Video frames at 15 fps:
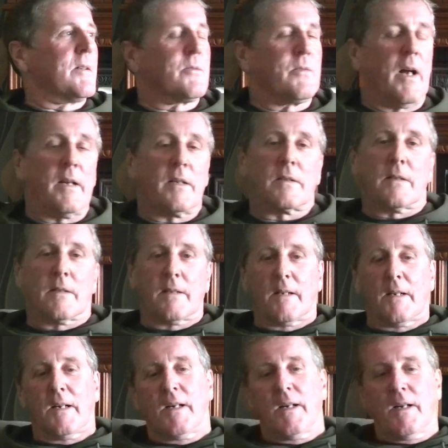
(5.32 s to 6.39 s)
Right,
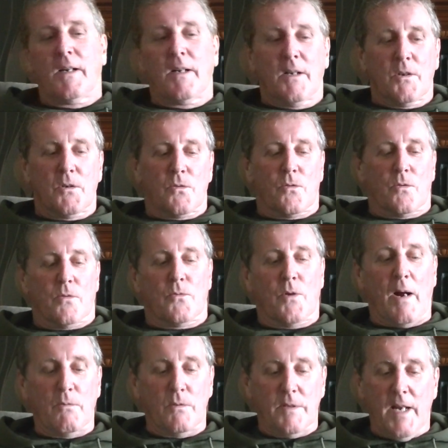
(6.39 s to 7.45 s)

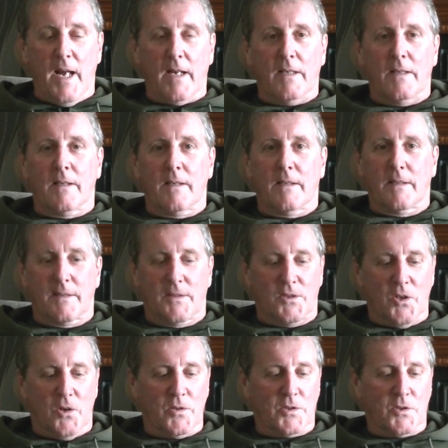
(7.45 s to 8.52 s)
round 9,
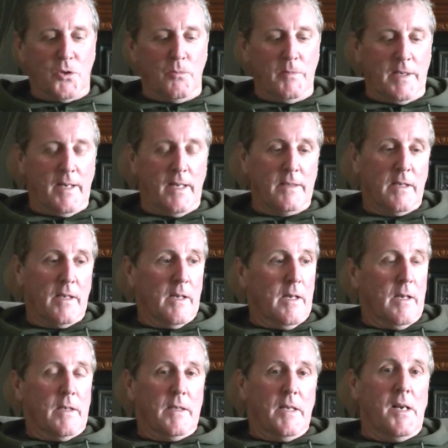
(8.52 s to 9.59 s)
dogs come in, eh?
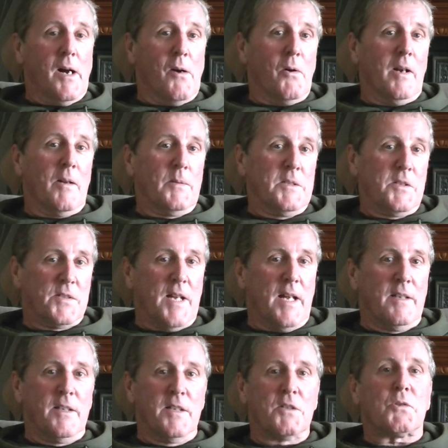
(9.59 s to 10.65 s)
You know, I've been
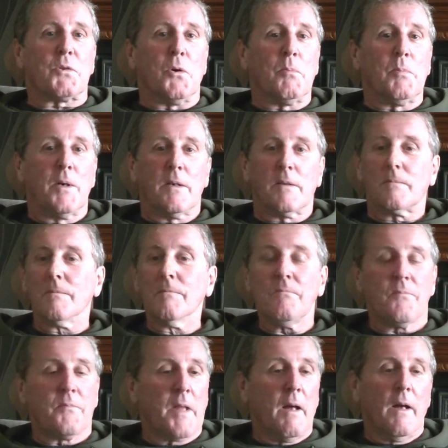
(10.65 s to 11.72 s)
setting this up.
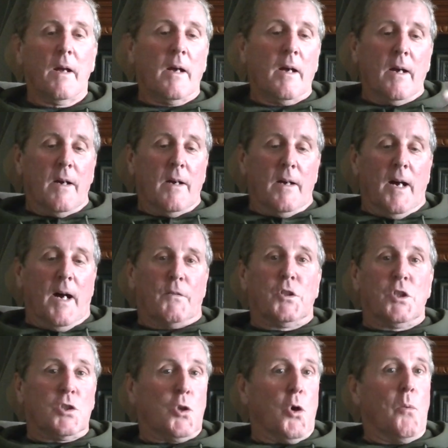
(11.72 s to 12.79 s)
I've
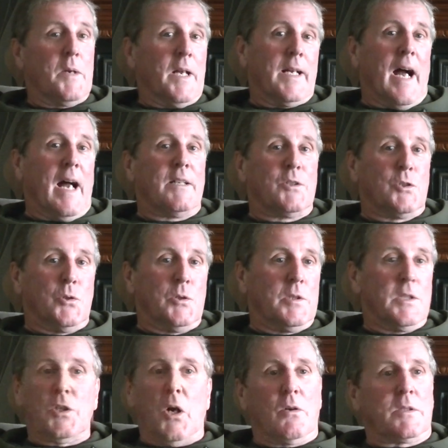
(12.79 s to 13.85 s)
just come to Gandoon, the
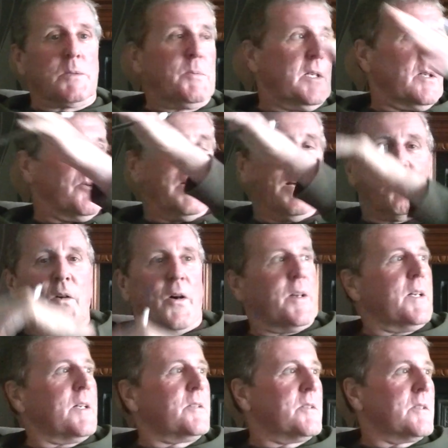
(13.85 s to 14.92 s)
dog's been away for
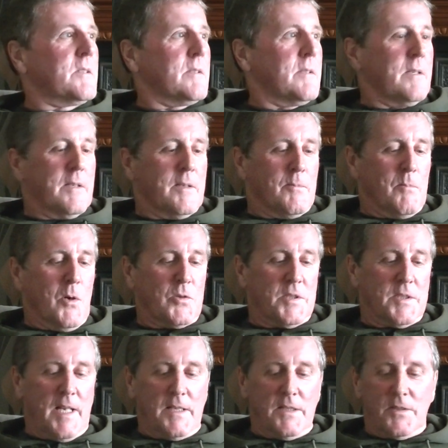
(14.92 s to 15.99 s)
ages. Must
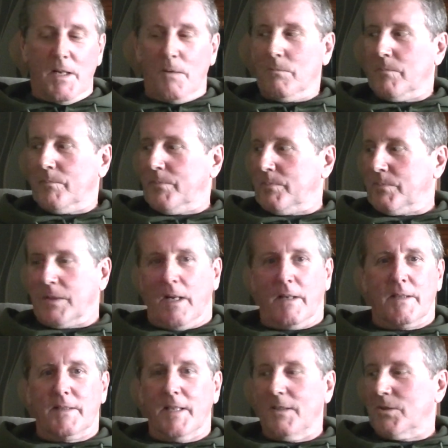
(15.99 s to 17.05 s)
send some kind
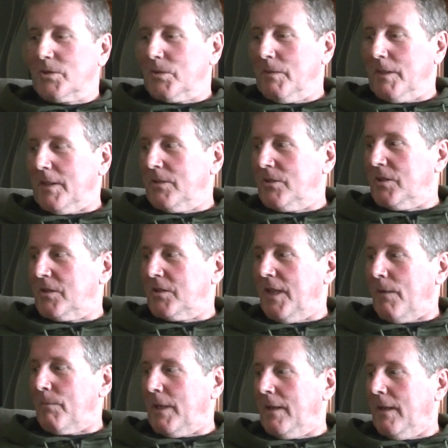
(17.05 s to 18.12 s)
of do something, and says,
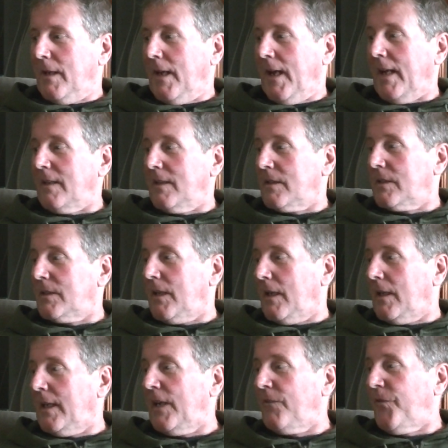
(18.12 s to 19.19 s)
yeah man, hey,
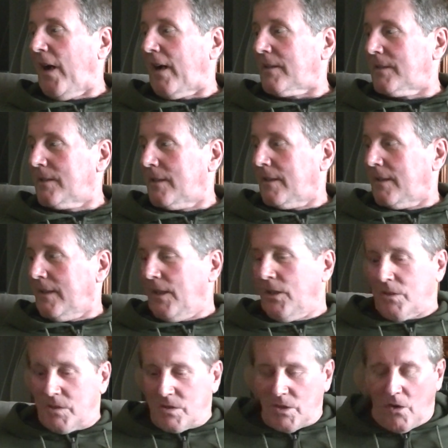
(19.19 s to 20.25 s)
leave that, you're
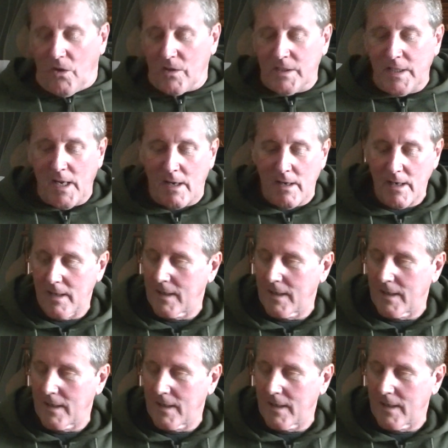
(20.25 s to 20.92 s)
not starting here.